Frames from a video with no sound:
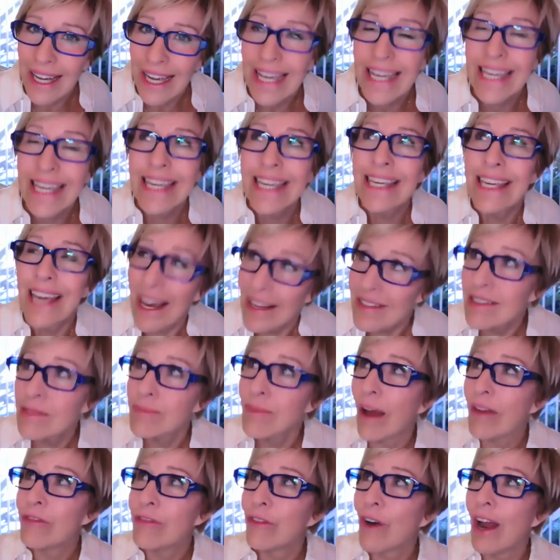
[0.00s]
Yes,
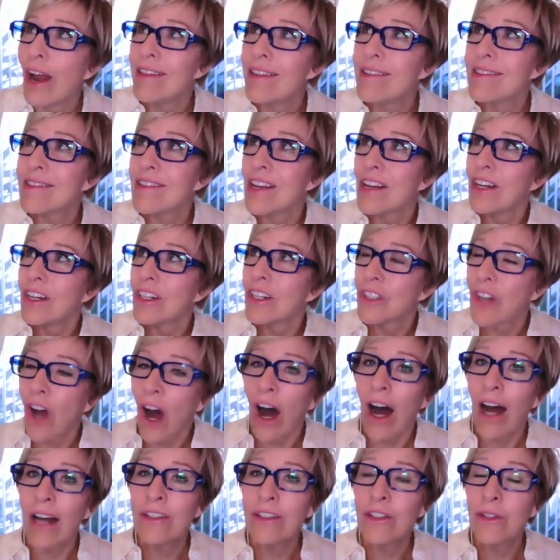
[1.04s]
my friends,
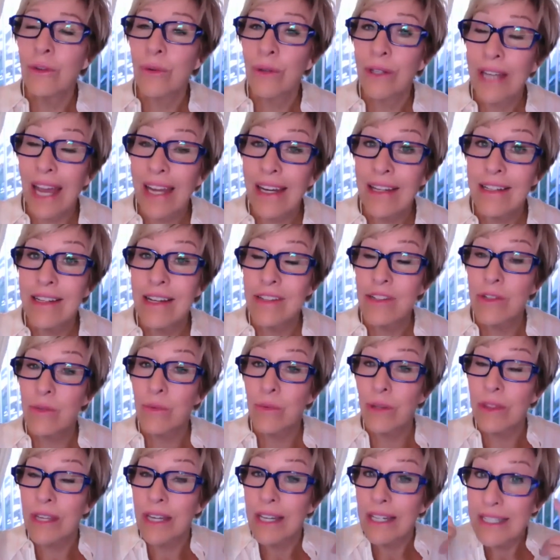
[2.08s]
God created us
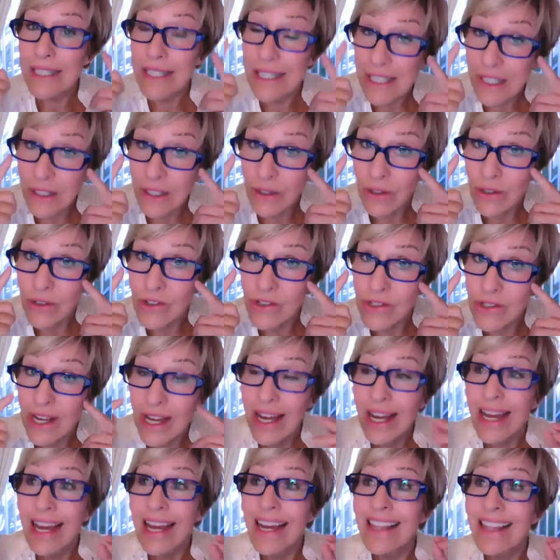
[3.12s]
with tears.
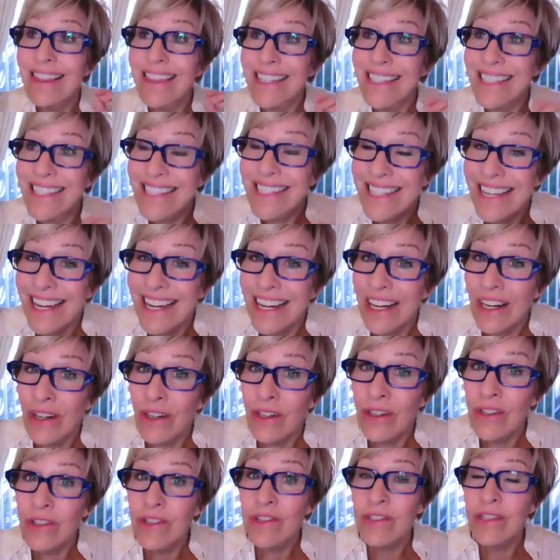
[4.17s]
The
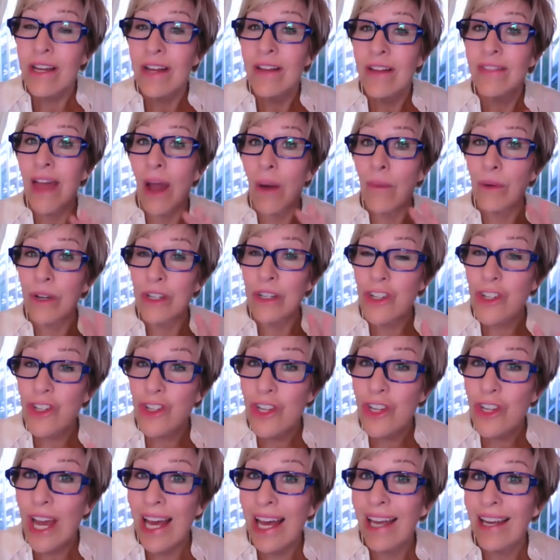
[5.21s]
tears that we
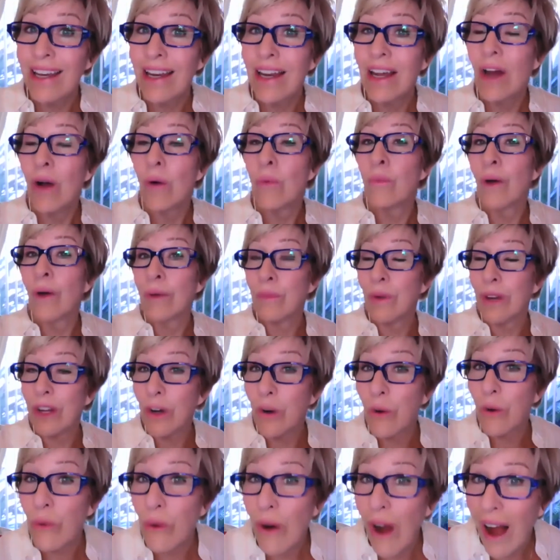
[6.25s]
shed when we
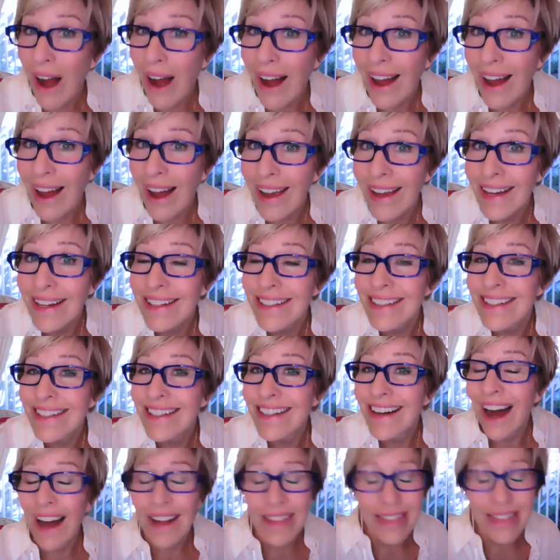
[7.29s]
cry,
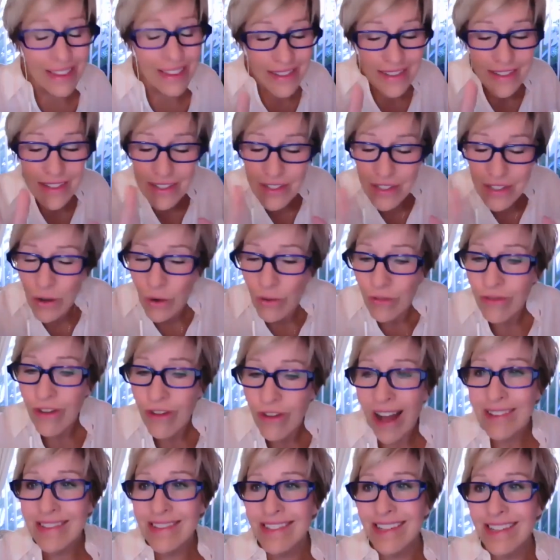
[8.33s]
I think this is so
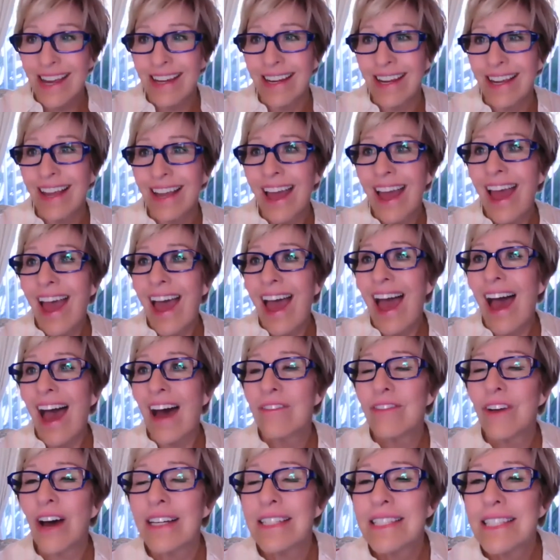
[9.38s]
fascinating, have
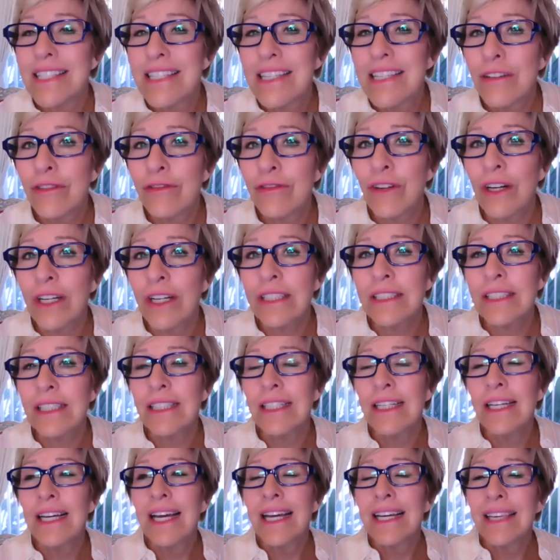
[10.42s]
a different
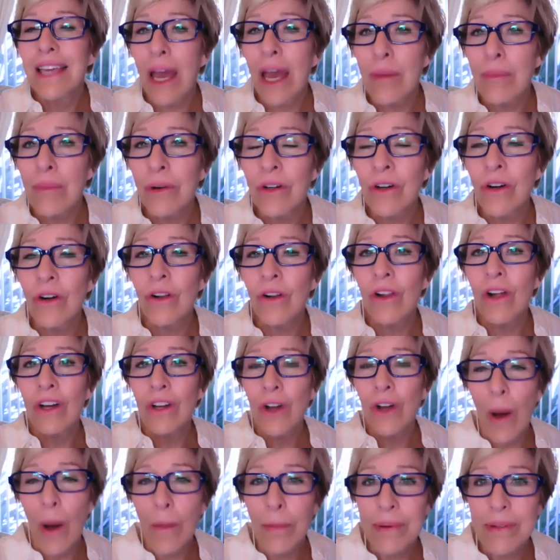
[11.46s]
chemical
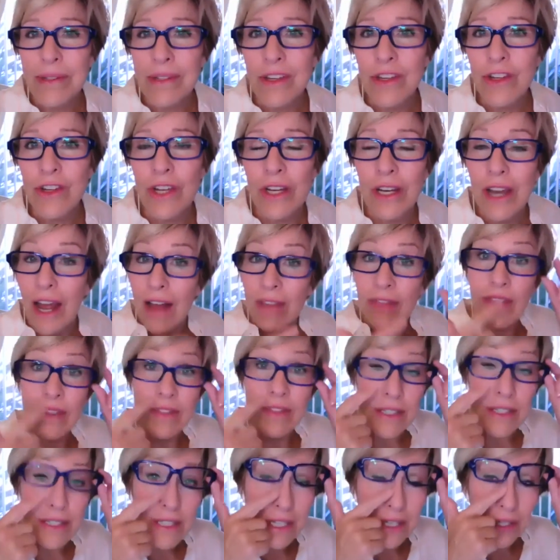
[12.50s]
composition than
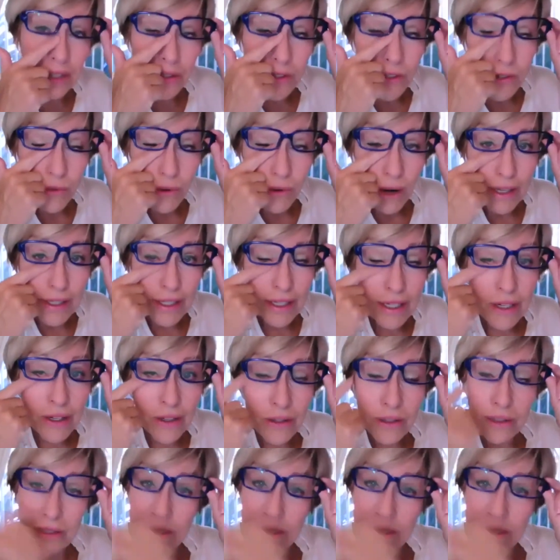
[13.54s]
the tears right here